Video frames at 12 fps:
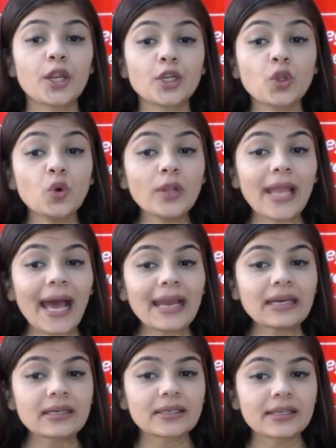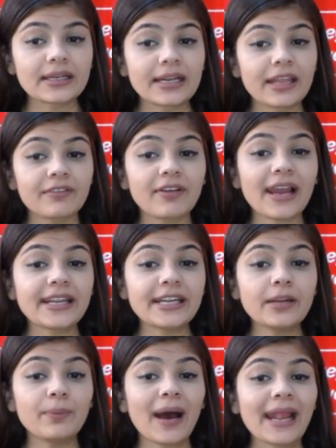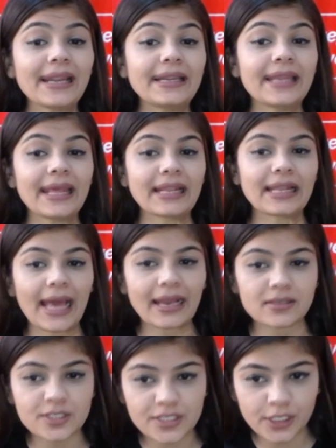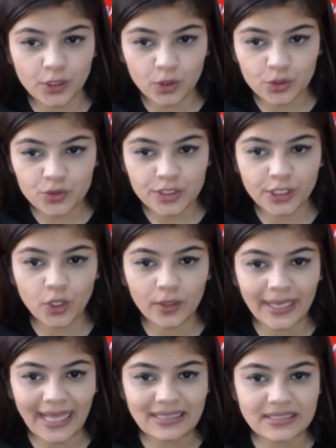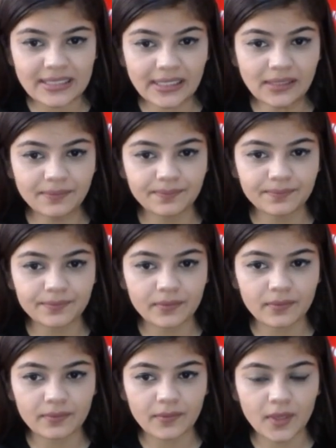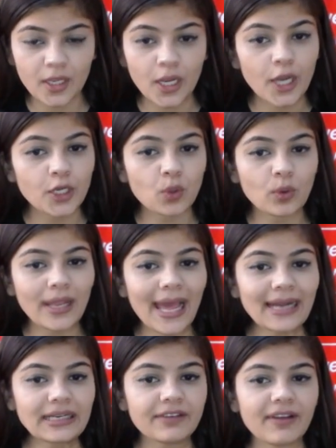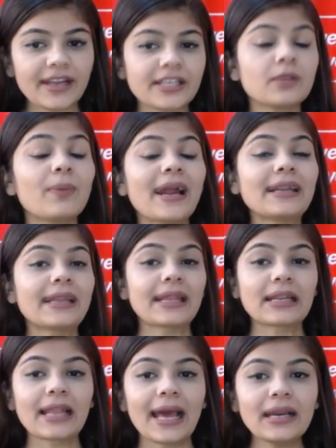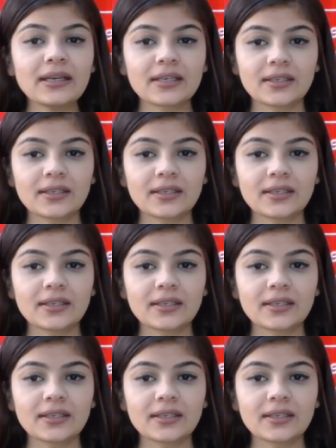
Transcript: 2 lakh divided by 10 lakhs. 0 to 0 cancel. 2 lakh divided by 10 lakh.